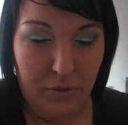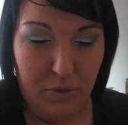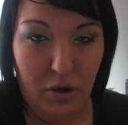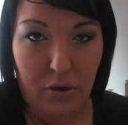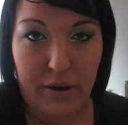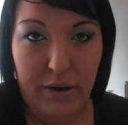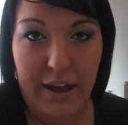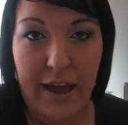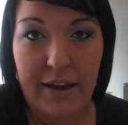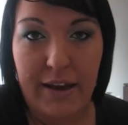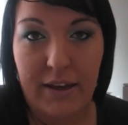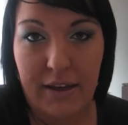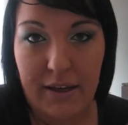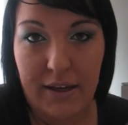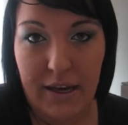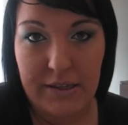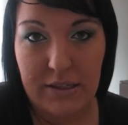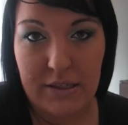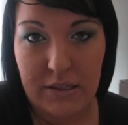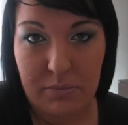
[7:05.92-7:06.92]
creating
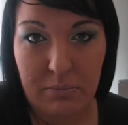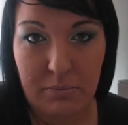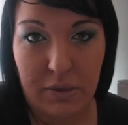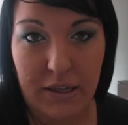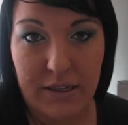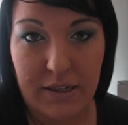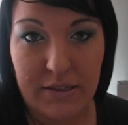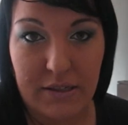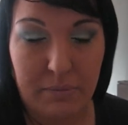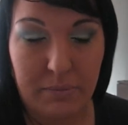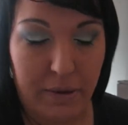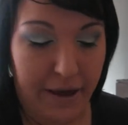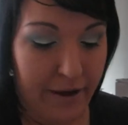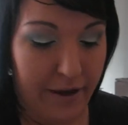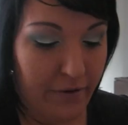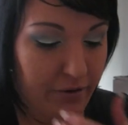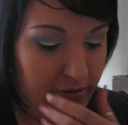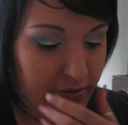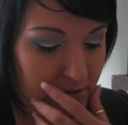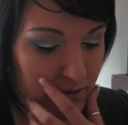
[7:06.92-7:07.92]
custom blended
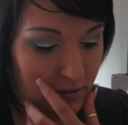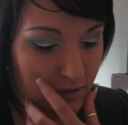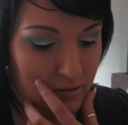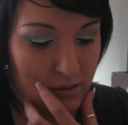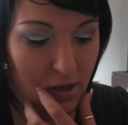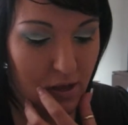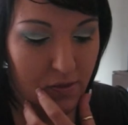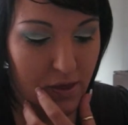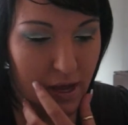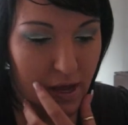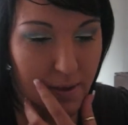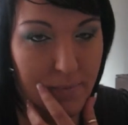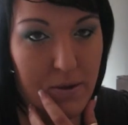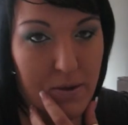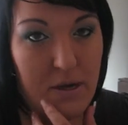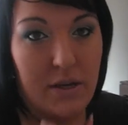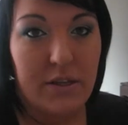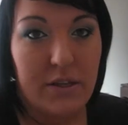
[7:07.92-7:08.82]
powders, things like that.